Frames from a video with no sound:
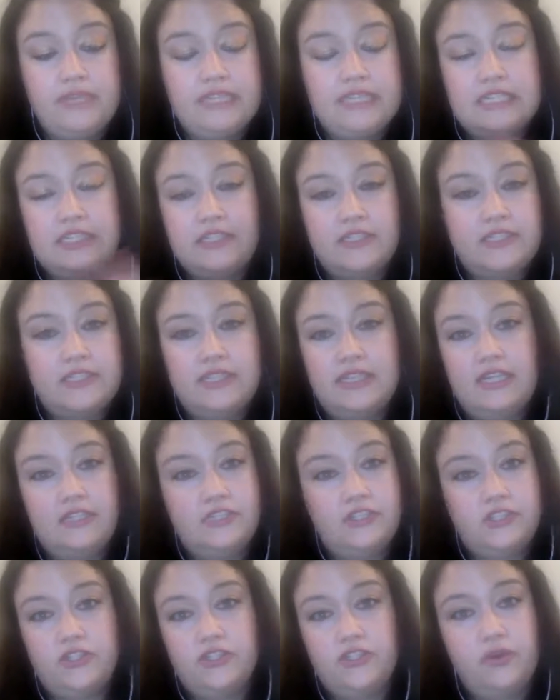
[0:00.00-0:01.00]
because
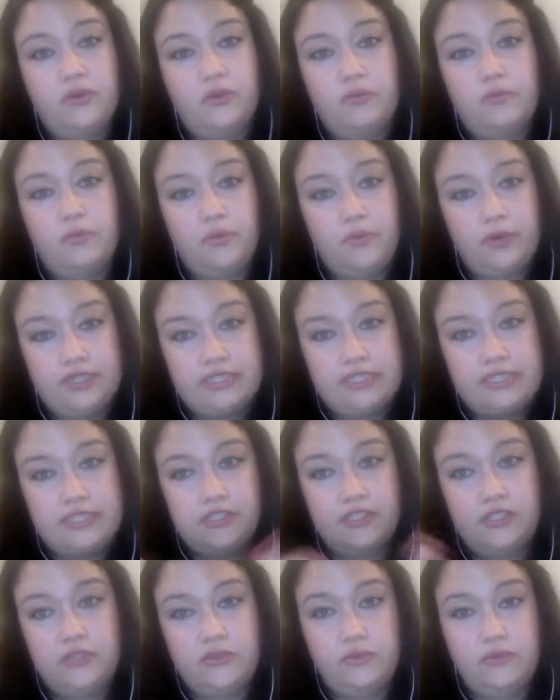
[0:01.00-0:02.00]
that's just so
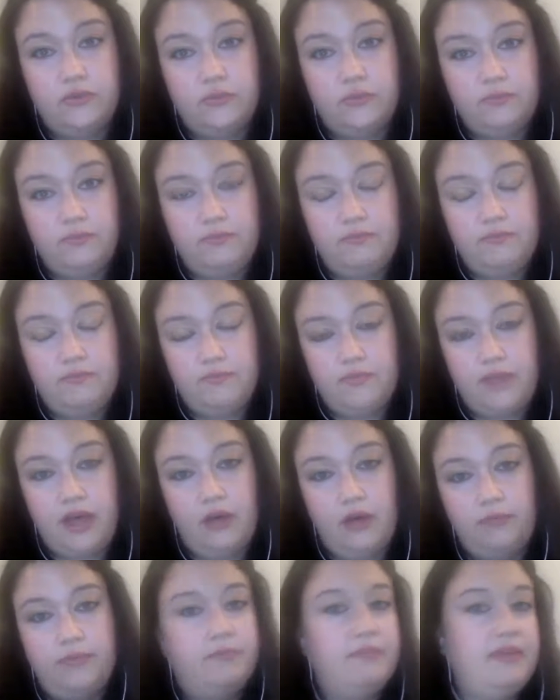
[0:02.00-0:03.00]
important to
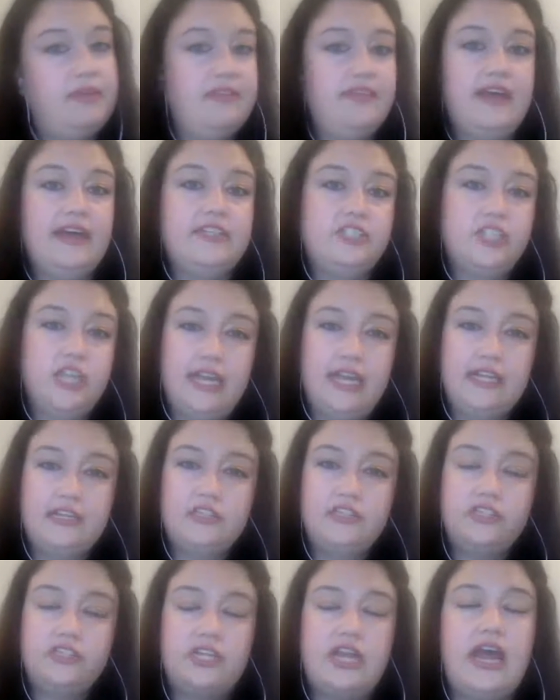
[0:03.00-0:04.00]
help them make that
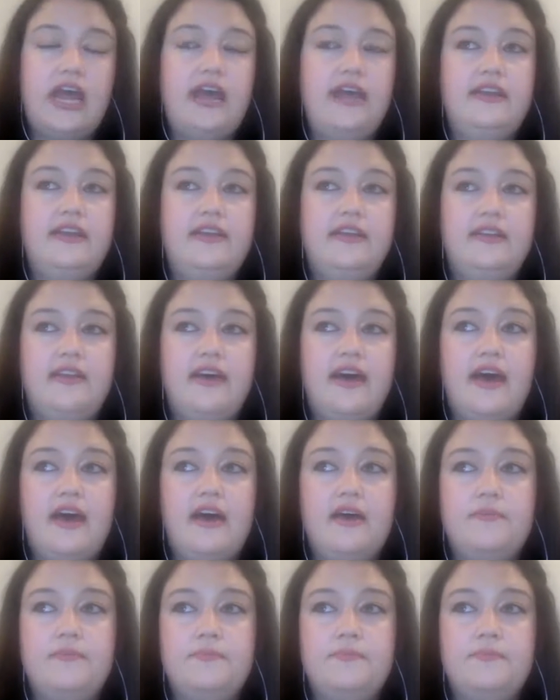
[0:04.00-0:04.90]
change. And